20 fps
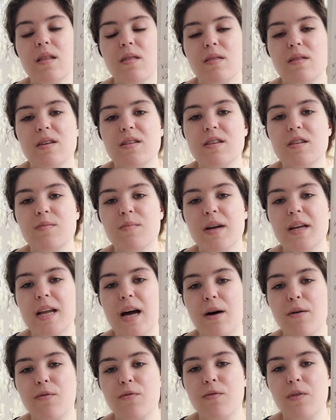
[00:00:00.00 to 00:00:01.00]
this is made out
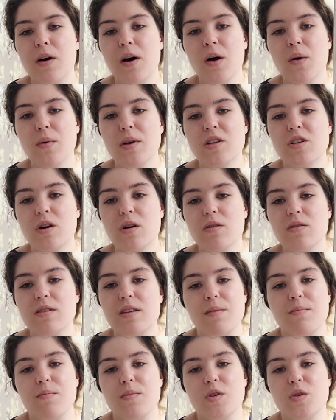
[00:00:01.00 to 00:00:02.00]
of fur, which goes
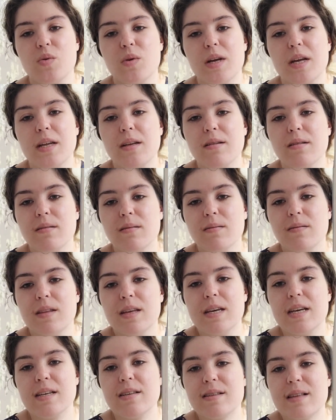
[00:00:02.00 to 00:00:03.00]
in between
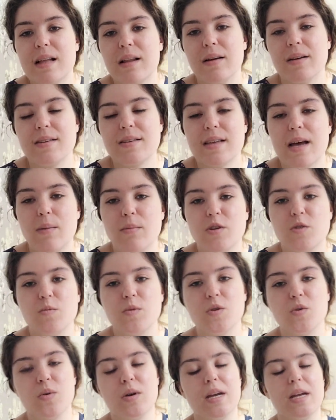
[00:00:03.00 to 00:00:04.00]
these. They're like sandwiched
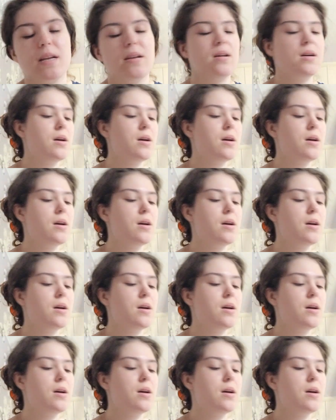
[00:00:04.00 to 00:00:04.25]
between.